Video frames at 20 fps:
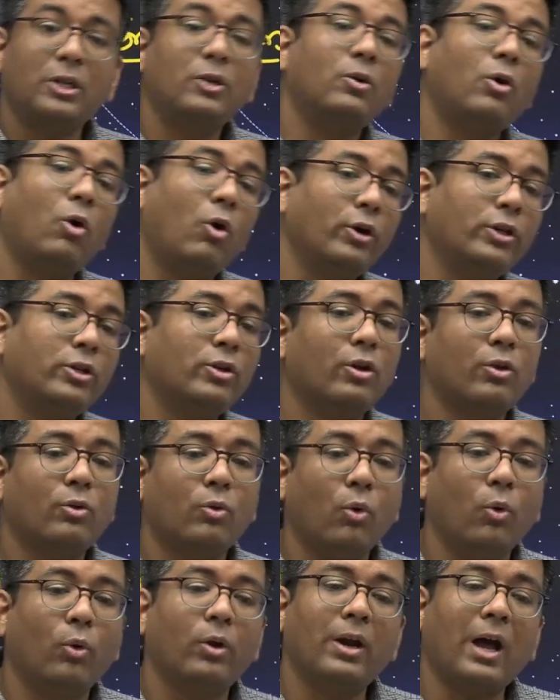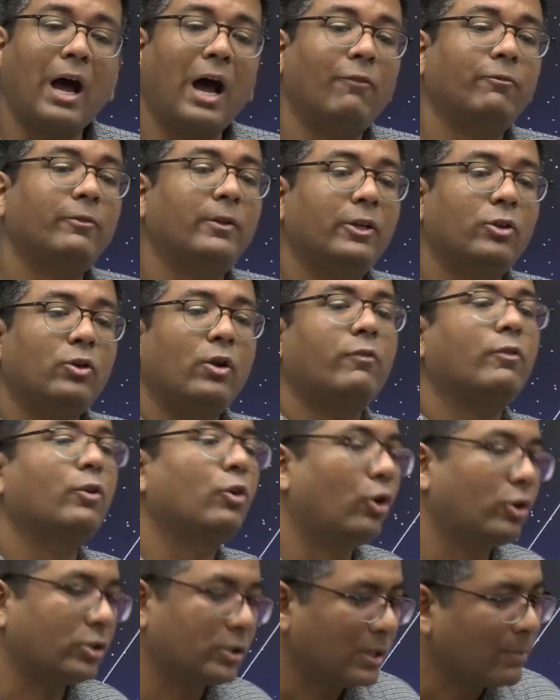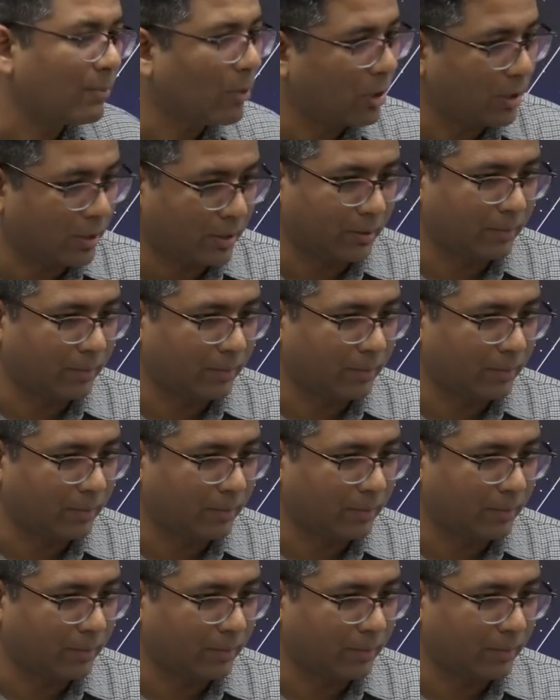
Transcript: on your own after you have crossed the border.